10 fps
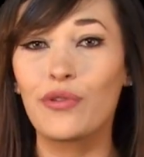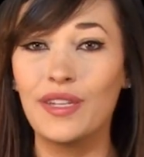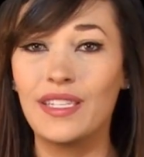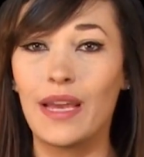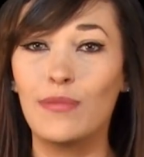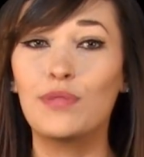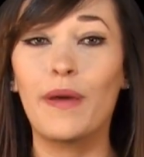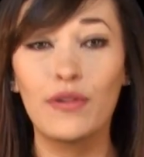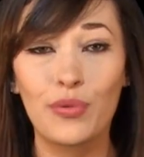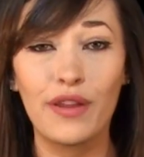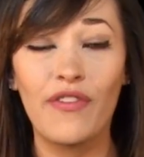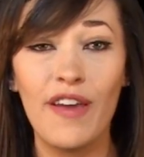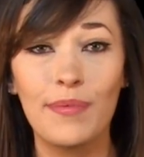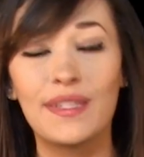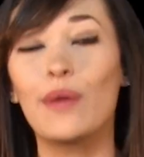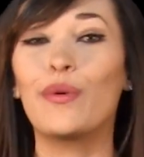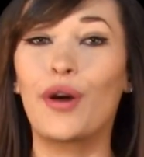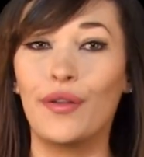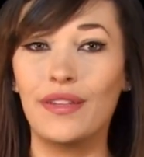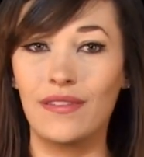increased damage by 25%
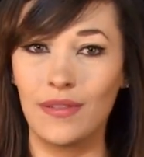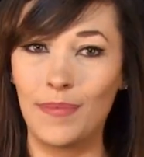regardless of